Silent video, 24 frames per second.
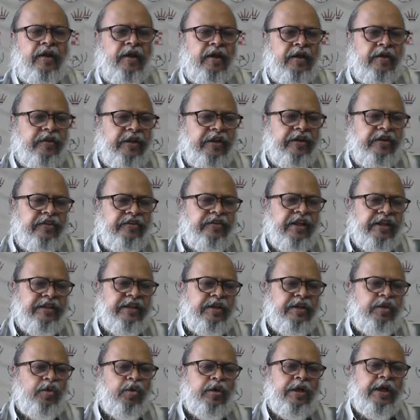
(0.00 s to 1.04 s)
There is nothing.
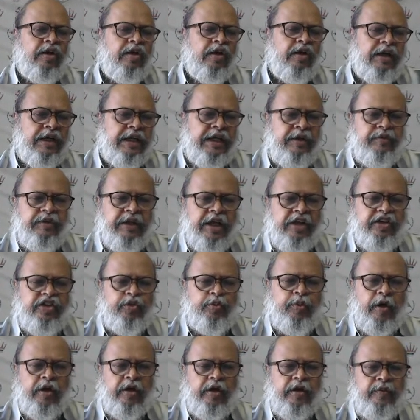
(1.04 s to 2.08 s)
You cannot give the h
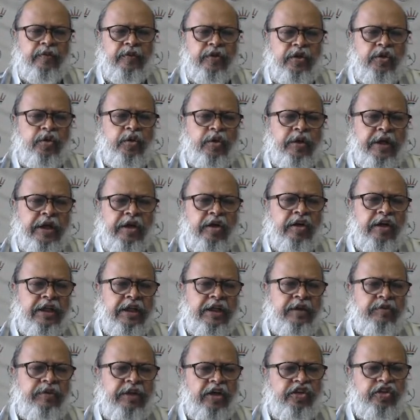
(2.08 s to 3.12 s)
pawn. You cannot
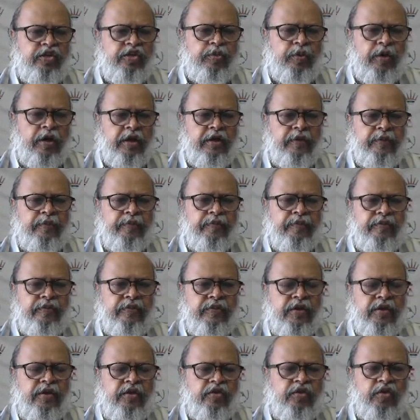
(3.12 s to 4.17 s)
give the h pawn.
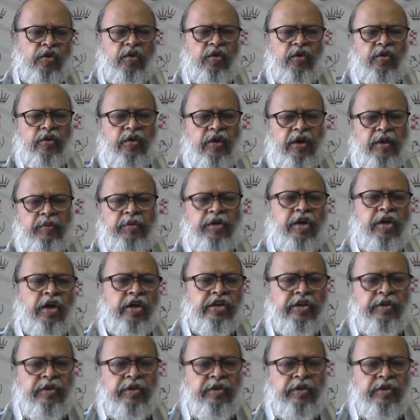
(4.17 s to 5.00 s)
So because he